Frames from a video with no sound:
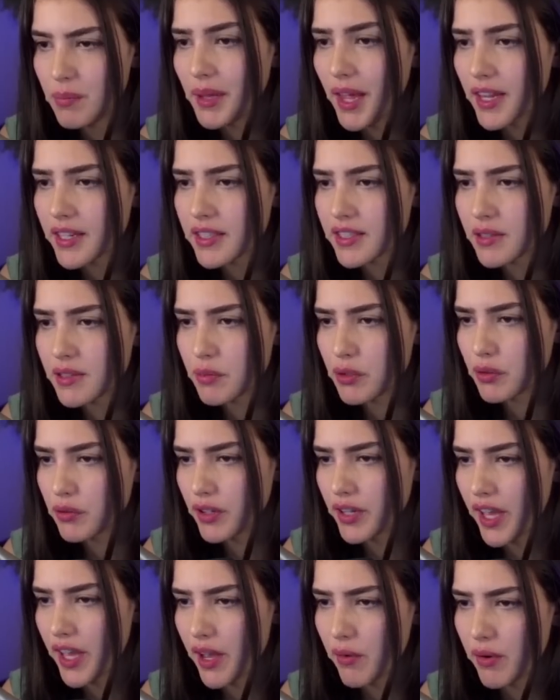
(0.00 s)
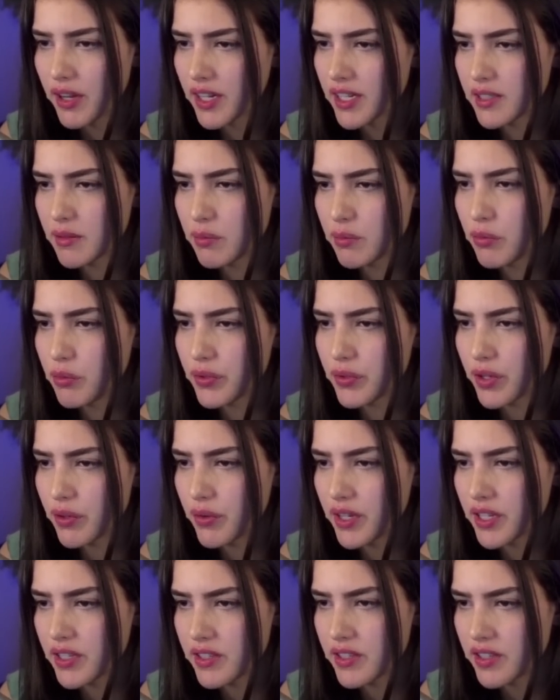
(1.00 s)
Black to move. Okay, what kinds of moves are
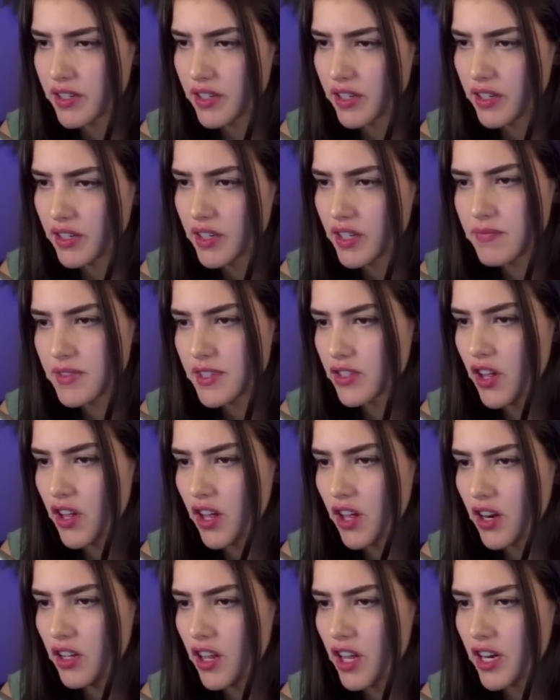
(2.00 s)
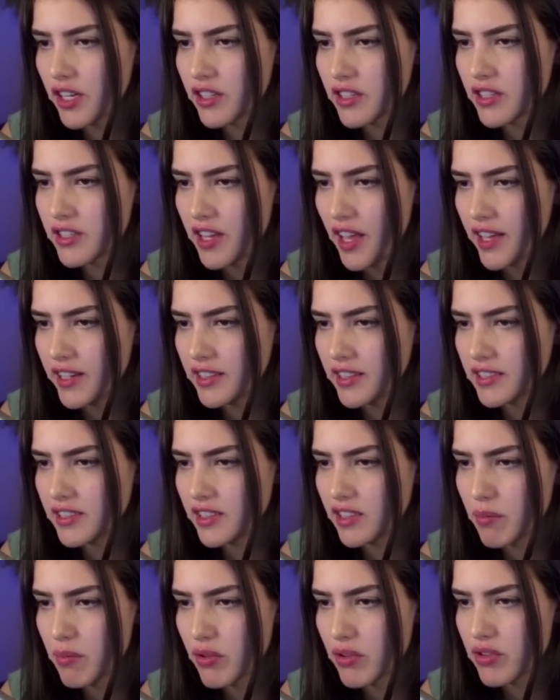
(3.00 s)
we considering? There's not a lot of good takes.
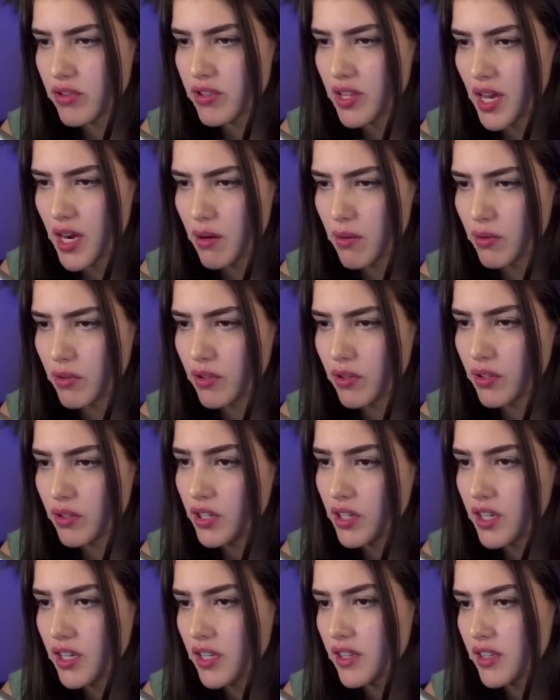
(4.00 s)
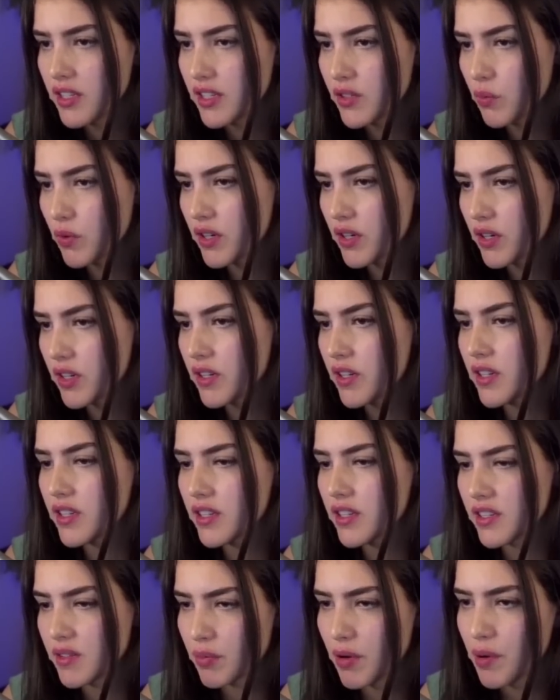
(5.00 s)
These are both terrible. This one
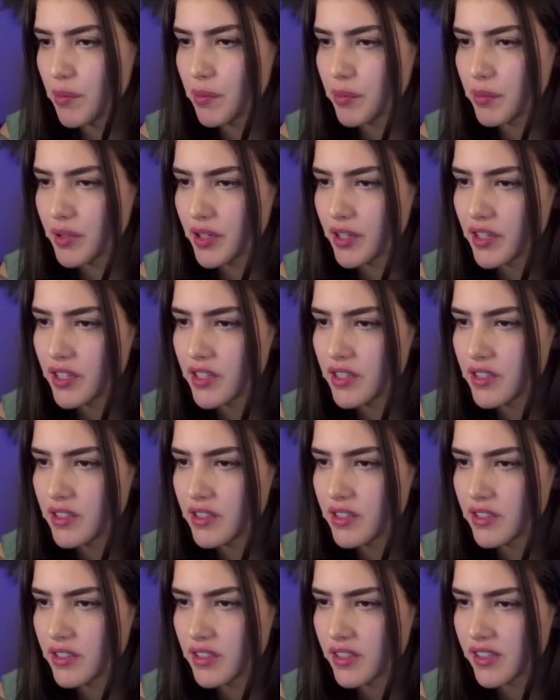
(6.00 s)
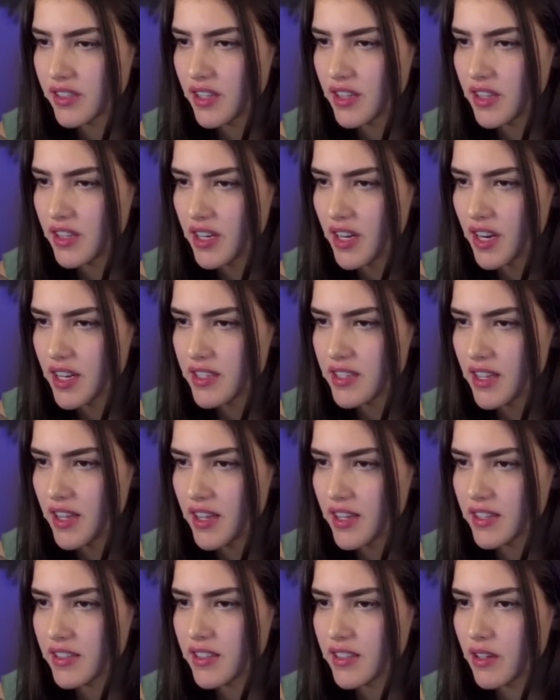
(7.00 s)
is probably good because then the knight
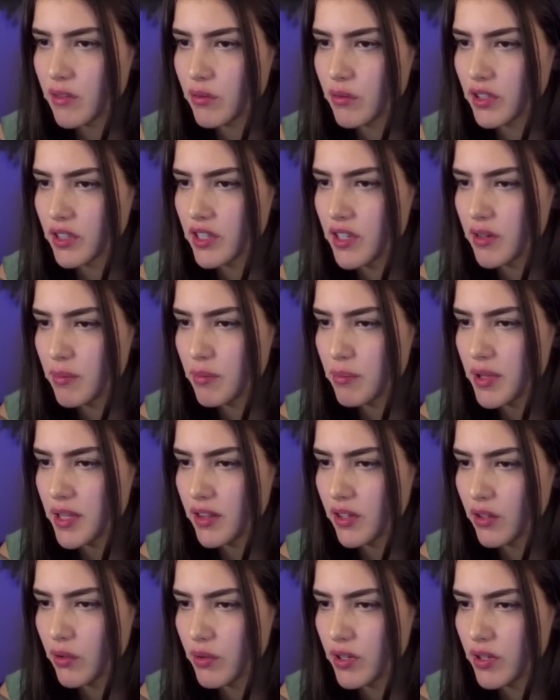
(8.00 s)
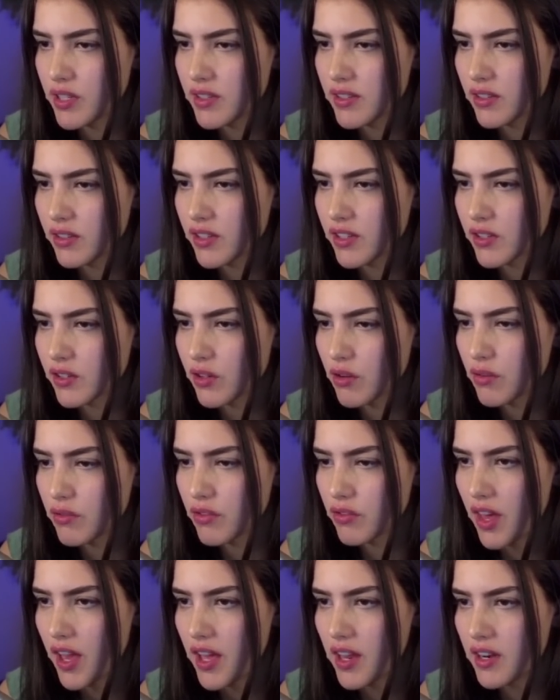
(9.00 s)
takes and we're going to pin the queen. So let's go
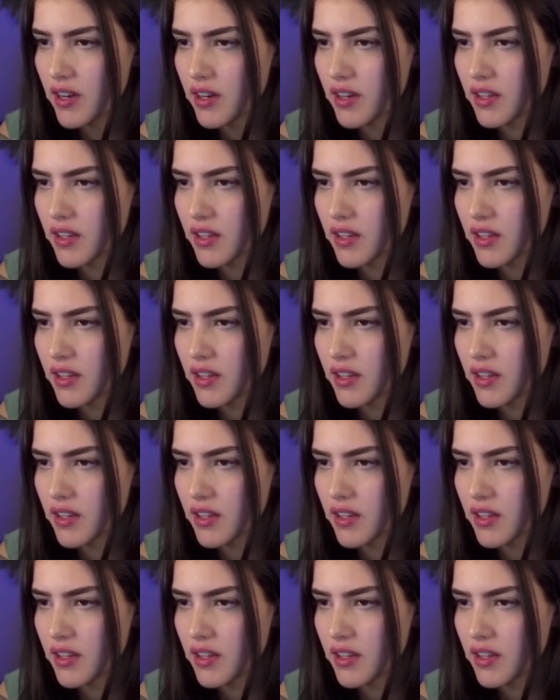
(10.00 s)
for that.